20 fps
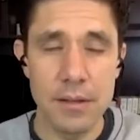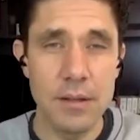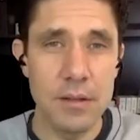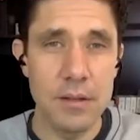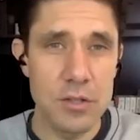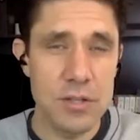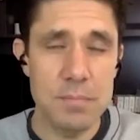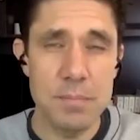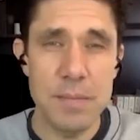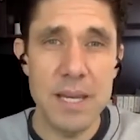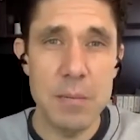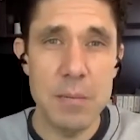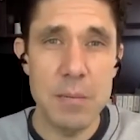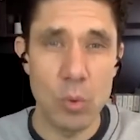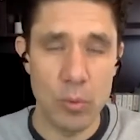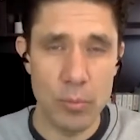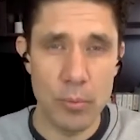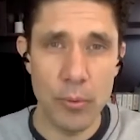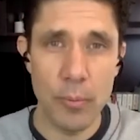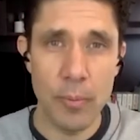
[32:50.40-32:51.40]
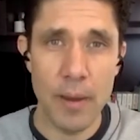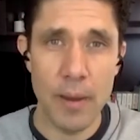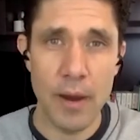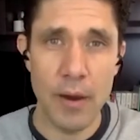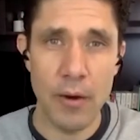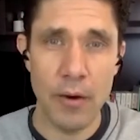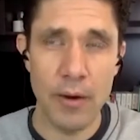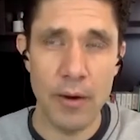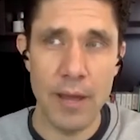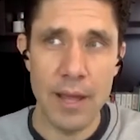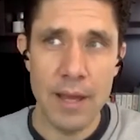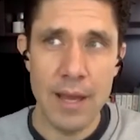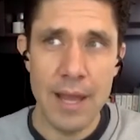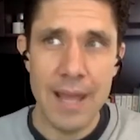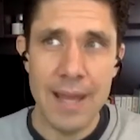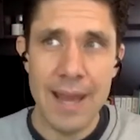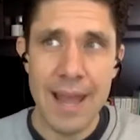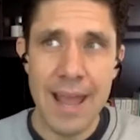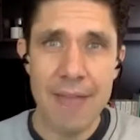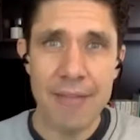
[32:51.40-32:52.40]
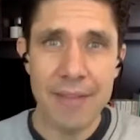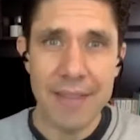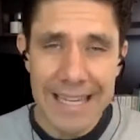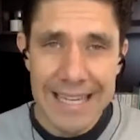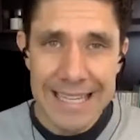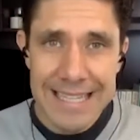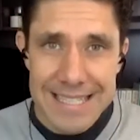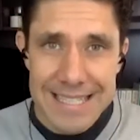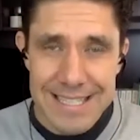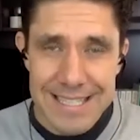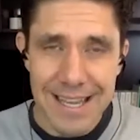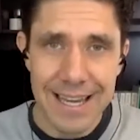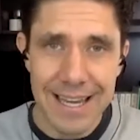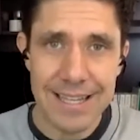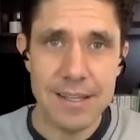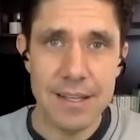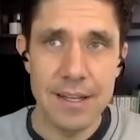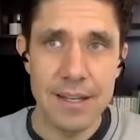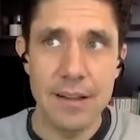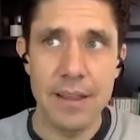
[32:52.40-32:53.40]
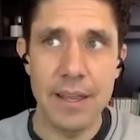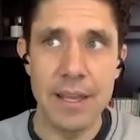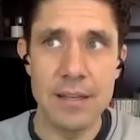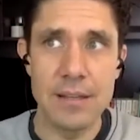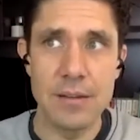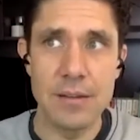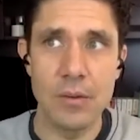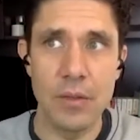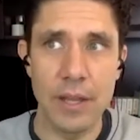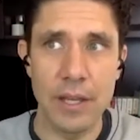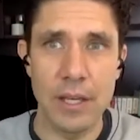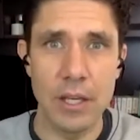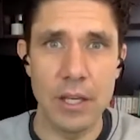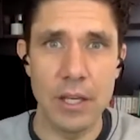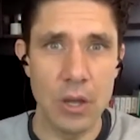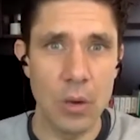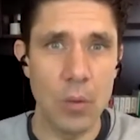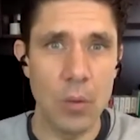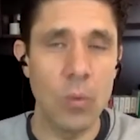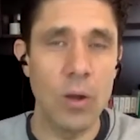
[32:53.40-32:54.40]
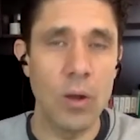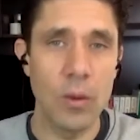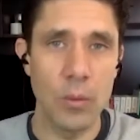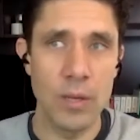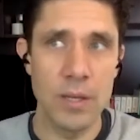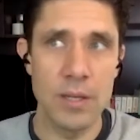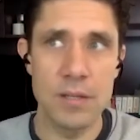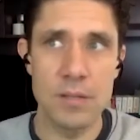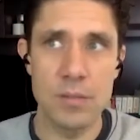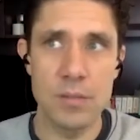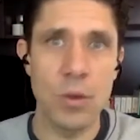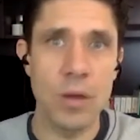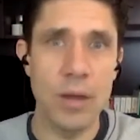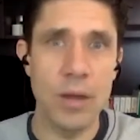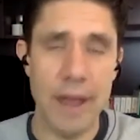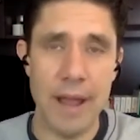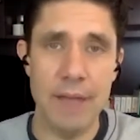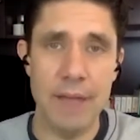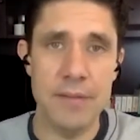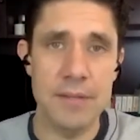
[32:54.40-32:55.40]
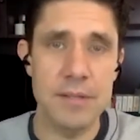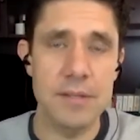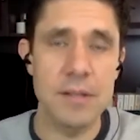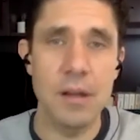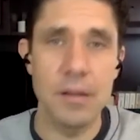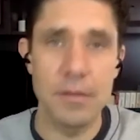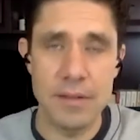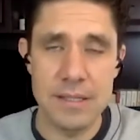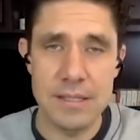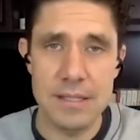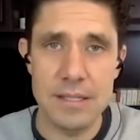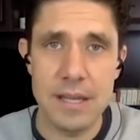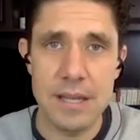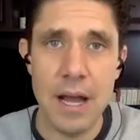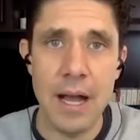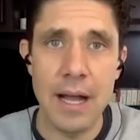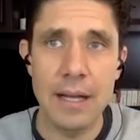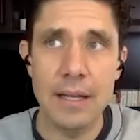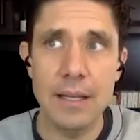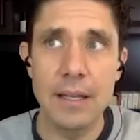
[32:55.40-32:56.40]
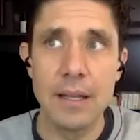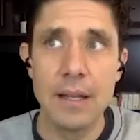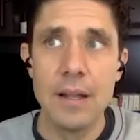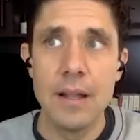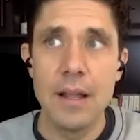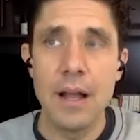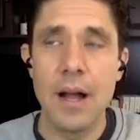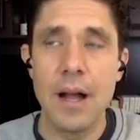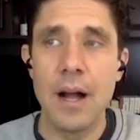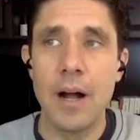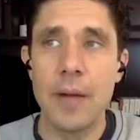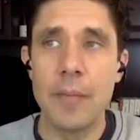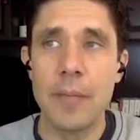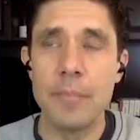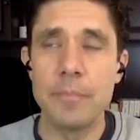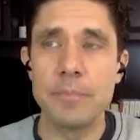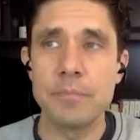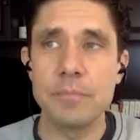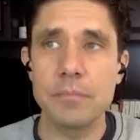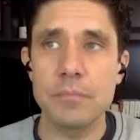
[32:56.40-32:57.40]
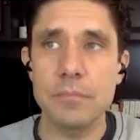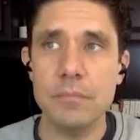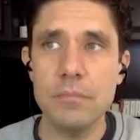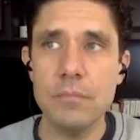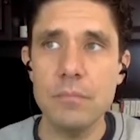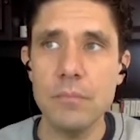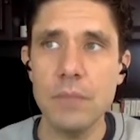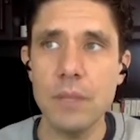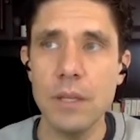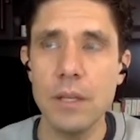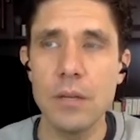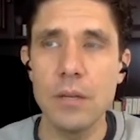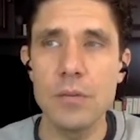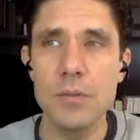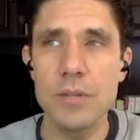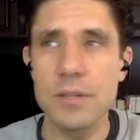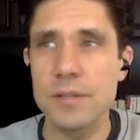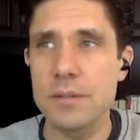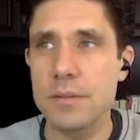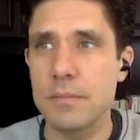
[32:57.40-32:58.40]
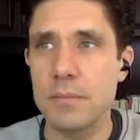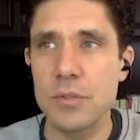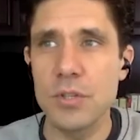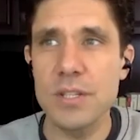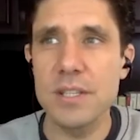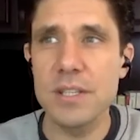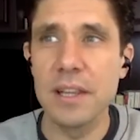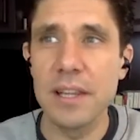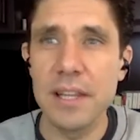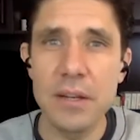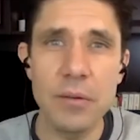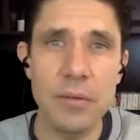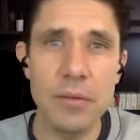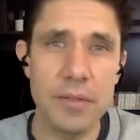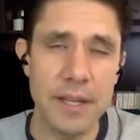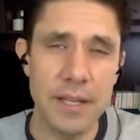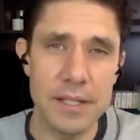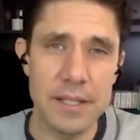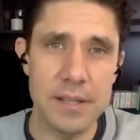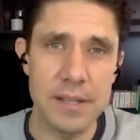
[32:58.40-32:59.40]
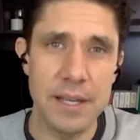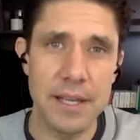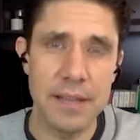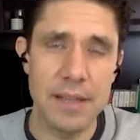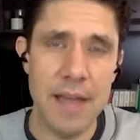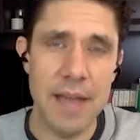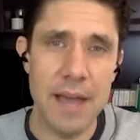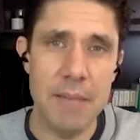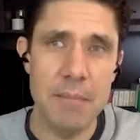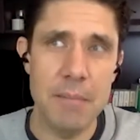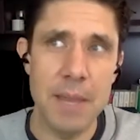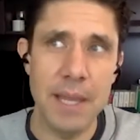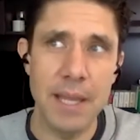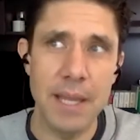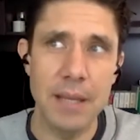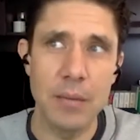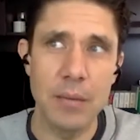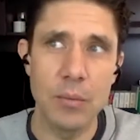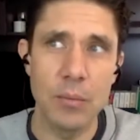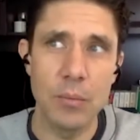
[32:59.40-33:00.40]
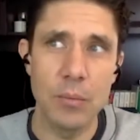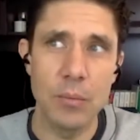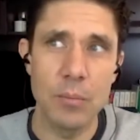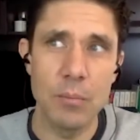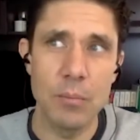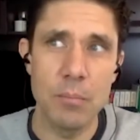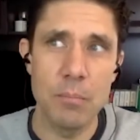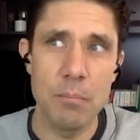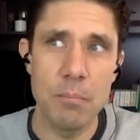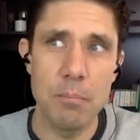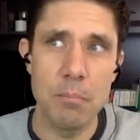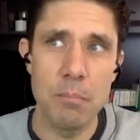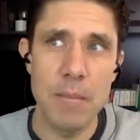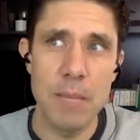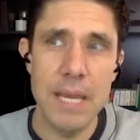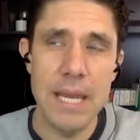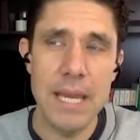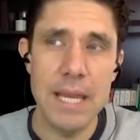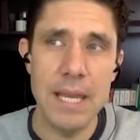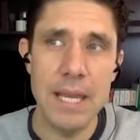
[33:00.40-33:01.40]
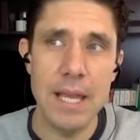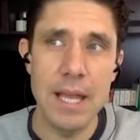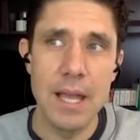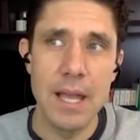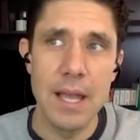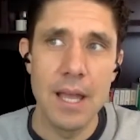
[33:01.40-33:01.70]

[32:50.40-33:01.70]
just being more prepared and, and having insight into, like, you know what, we just want to have stuff in stock. Um, you know, just, just little things like that, making, being